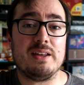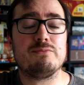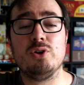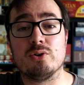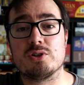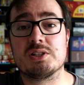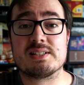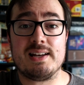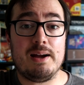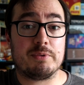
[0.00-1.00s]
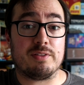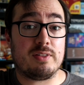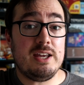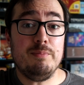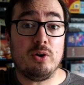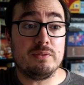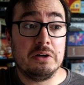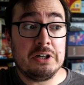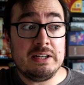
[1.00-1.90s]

They've not just slapped a theme on,